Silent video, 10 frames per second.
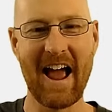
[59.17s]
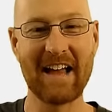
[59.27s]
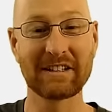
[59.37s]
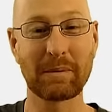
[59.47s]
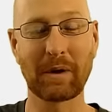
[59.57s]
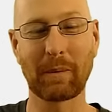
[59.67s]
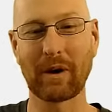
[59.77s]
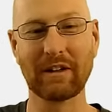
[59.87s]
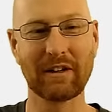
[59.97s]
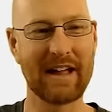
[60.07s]
And that's what
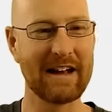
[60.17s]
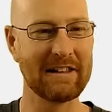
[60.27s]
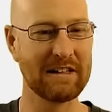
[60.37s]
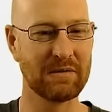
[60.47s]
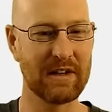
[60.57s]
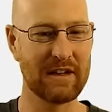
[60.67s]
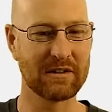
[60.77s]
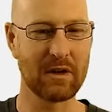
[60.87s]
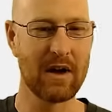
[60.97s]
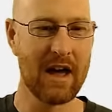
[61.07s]
we're going to look at in this
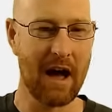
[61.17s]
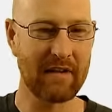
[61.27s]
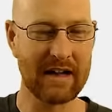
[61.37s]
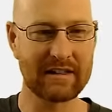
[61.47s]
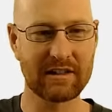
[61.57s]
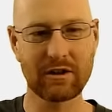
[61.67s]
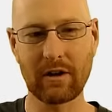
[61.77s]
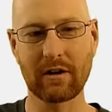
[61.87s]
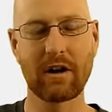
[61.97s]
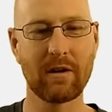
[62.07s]
video. So I've got the
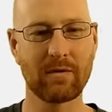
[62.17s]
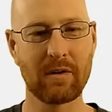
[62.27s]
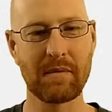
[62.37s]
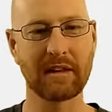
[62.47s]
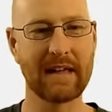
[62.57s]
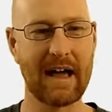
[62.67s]
starter code from the